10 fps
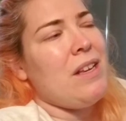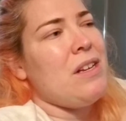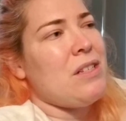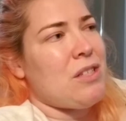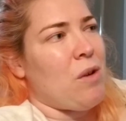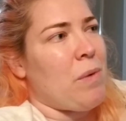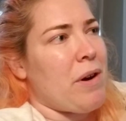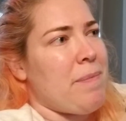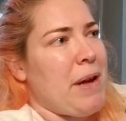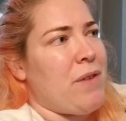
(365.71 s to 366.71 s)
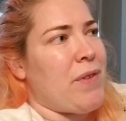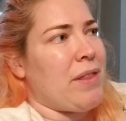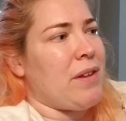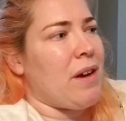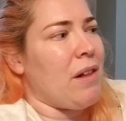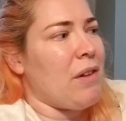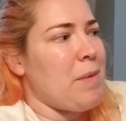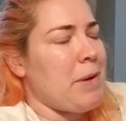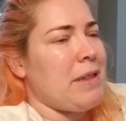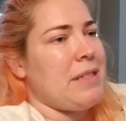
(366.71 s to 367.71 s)
salt water might affect the color,
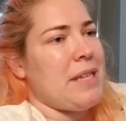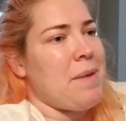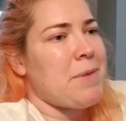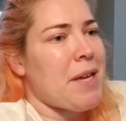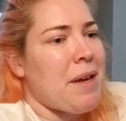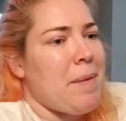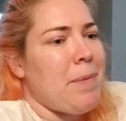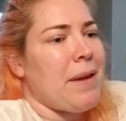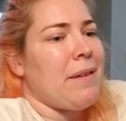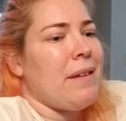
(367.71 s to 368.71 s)
but at the same time, would